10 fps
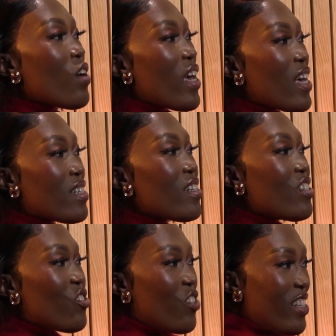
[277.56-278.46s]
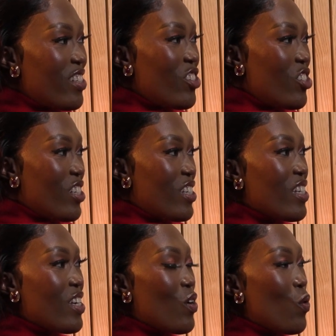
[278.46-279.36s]
your exit strategy
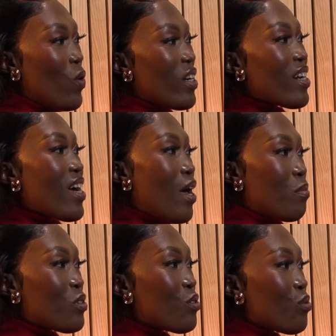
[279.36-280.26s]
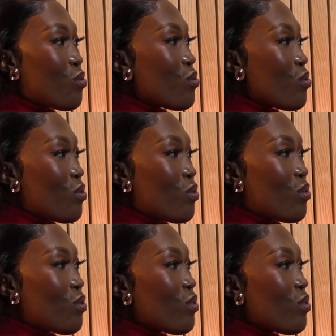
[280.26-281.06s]
when it comes to